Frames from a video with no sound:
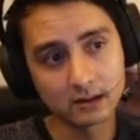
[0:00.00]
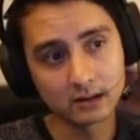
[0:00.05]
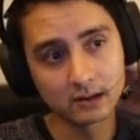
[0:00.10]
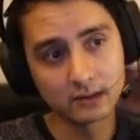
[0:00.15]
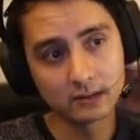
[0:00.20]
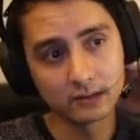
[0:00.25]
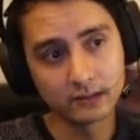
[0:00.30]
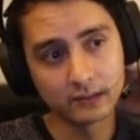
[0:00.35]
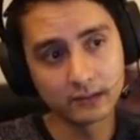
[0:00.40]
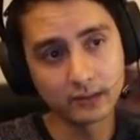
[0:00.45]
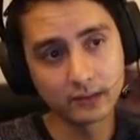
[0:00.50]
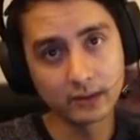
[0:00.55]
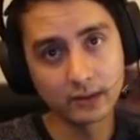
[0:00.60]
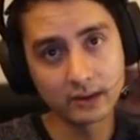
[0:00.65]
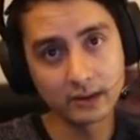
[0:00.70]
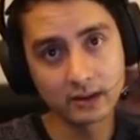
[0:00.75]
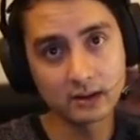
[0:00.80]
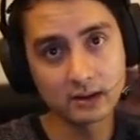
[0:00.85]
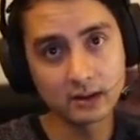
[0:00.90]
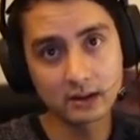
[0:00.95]
for
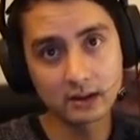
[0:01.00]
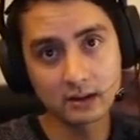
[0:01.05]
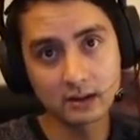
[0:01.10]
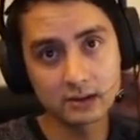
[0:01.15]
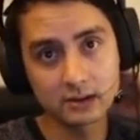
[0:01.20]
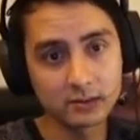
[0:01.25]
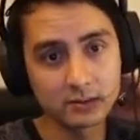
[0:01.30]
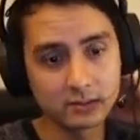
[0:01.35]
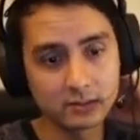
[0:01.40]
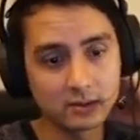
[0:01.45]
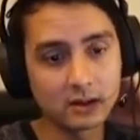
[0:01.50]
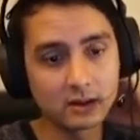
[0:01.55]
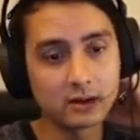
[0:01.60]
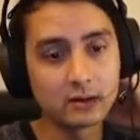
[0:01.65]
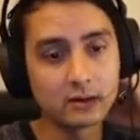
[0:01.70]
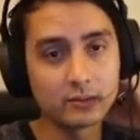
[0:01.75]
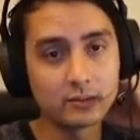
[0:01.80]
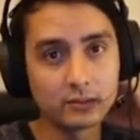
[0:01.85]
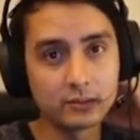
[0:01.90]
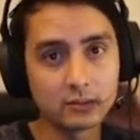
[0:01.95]
English people, I
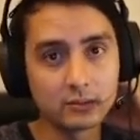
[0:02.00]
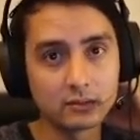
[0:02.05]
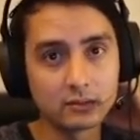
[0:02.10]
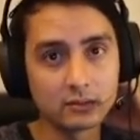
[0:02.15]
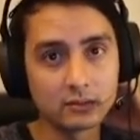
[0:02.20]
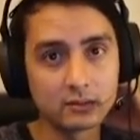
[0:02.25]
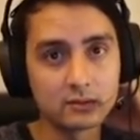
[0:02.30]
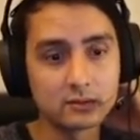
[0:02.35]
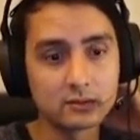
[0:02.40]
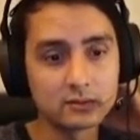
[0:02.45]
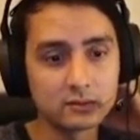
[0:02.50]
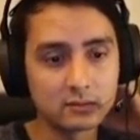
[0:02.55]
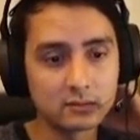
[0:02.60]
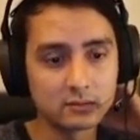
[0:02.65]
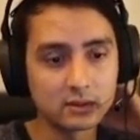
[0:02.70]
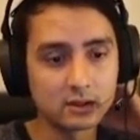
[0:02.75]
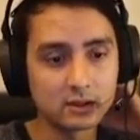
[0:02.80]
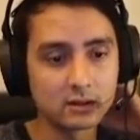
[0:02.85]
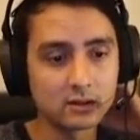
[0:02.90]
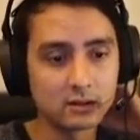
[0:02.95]
hope you understood
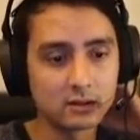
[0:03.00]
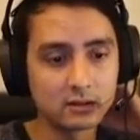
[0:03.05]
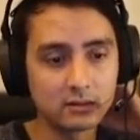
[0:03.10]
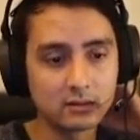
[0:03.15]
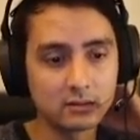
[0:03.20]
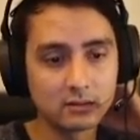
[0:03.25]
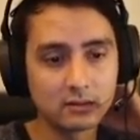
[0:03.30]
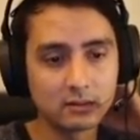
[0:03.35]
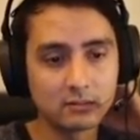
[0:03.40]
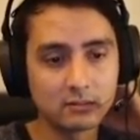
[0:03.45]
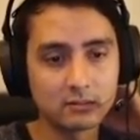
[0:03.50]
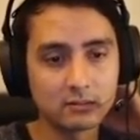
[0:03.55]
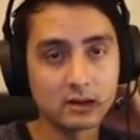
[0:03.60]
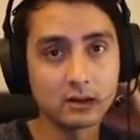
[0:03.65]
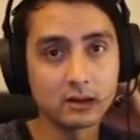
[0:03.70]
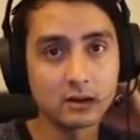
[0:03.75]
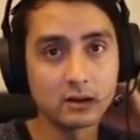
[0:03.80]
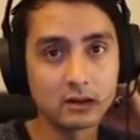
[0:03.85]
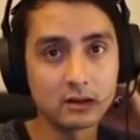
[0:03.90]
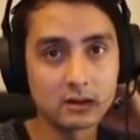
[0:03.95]
my
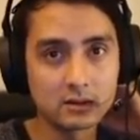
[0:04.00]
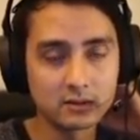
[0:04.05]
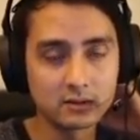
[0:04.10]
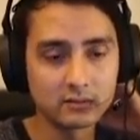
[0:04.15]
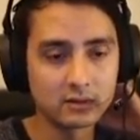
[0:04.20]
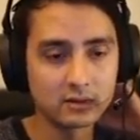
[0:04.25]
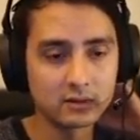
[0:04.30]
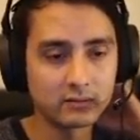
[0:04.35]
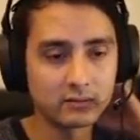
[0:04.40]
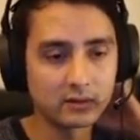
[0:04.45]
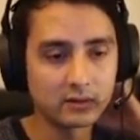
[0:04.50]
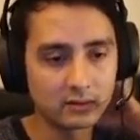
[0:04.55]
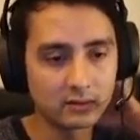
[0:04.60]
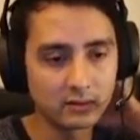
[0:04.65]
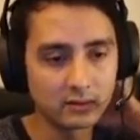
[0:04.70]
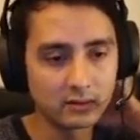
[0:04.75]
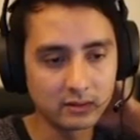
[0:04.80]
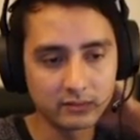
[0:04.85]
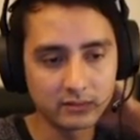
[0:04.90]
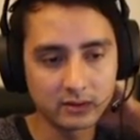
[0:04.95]
English, even if
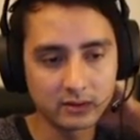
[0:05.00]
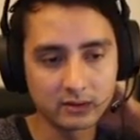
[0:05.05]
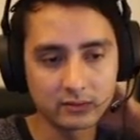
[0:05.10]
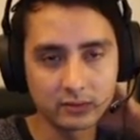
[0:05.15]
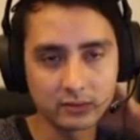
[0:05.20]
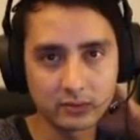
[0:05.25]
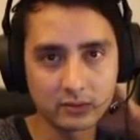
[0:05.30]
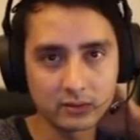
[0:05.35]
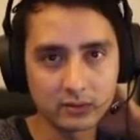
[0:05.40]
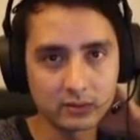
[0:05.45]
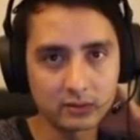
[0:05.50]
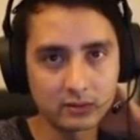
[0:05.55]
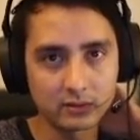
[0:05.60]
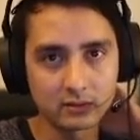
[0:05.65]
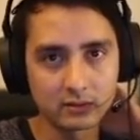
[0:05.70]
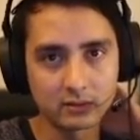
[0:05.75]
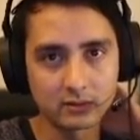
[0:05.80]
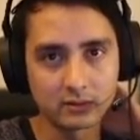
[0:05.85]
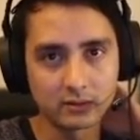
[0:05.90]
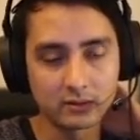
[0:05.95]
I have
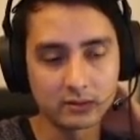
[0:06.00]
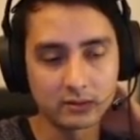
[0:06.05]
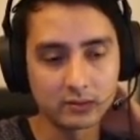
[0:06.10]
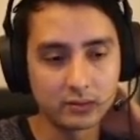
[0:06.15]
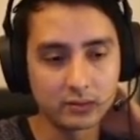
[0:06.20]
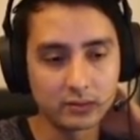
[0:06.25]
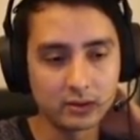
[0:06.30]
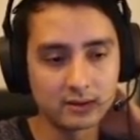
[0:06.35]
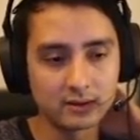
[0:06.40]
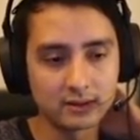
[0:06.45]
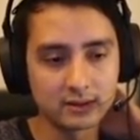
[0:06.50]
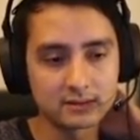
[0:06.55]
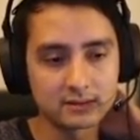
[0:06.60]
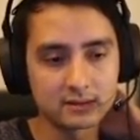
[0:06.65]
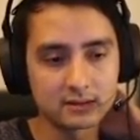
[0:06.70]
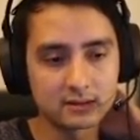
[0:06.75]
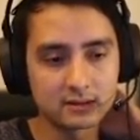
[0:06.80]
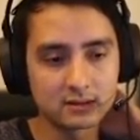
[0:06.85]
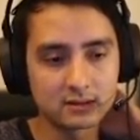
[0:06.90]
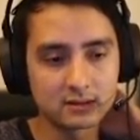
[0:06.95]
a weird
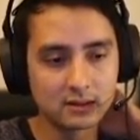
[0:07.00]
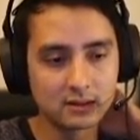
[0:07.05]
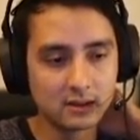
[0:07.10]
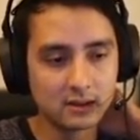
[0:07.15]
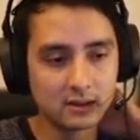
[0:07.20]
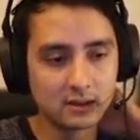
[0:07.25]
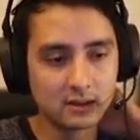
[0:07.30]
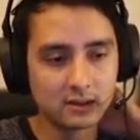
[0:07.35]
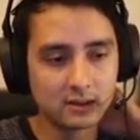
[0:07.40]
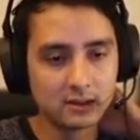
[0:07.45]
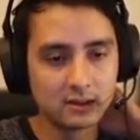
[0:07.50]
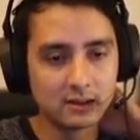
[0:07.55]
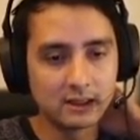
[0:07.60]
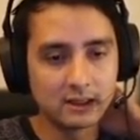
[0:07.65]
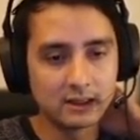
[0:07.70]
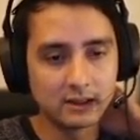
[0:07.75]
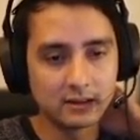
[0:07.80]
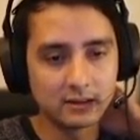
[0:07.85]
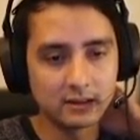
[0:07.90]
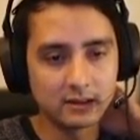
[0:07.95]
accent.
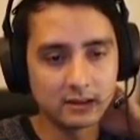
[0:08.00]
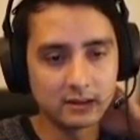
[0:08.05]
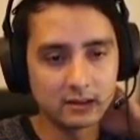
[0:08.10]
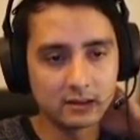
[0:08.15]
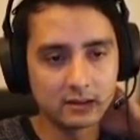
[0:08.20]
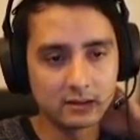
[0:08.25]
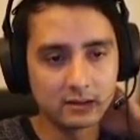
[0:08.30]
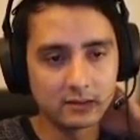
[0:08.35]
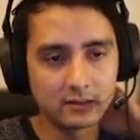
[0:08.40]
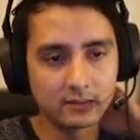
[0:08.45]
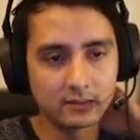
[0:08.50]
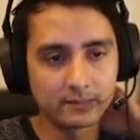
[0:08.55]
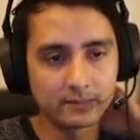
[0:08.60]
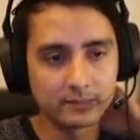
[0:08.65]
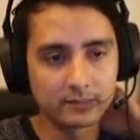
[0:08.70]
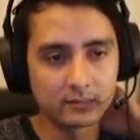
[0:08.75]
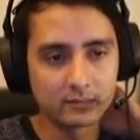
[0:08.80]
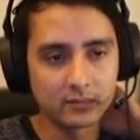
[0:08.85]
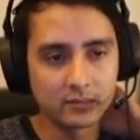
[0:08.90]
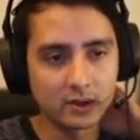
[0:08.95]
And
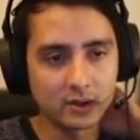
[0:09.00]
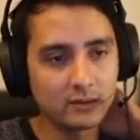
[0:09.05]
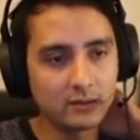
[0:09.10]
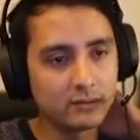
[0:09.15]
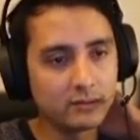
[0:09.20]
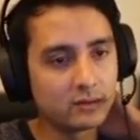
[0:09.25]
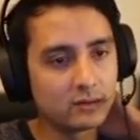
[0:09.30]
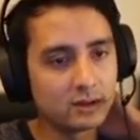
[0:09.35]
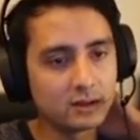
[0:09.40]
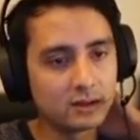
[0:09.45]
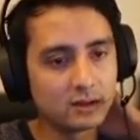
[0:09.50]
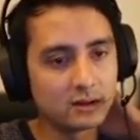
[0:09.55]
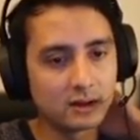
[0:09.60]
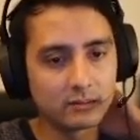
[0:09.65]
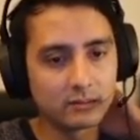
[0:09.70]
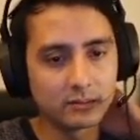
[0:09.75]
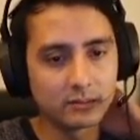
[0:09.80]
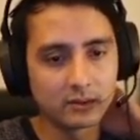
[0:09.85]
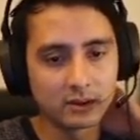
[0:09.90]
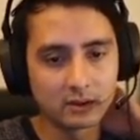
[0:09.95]
but if you need help
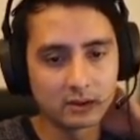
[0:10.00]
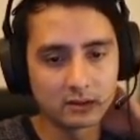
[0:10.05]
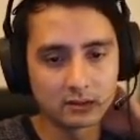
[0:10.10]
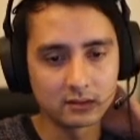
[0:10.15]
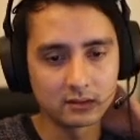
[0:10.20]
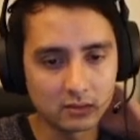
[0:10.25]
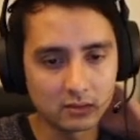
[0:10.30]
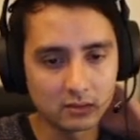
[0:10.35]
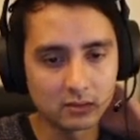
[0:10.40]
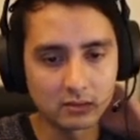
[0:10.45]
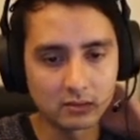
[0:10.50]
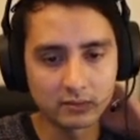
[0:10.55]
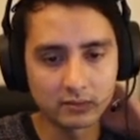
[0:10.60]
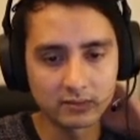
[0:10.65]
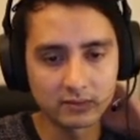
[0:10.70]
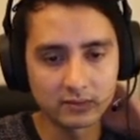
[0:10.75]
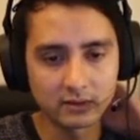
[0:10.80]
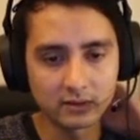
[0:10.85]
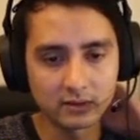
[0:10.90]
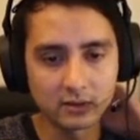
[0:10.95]
again, just send
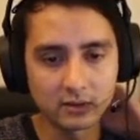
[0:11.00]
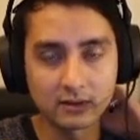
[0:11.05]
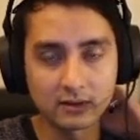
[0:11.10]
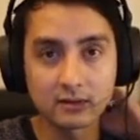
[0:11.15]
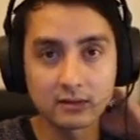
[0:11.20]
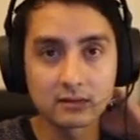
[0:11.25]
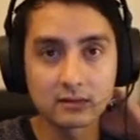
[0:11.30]
me a text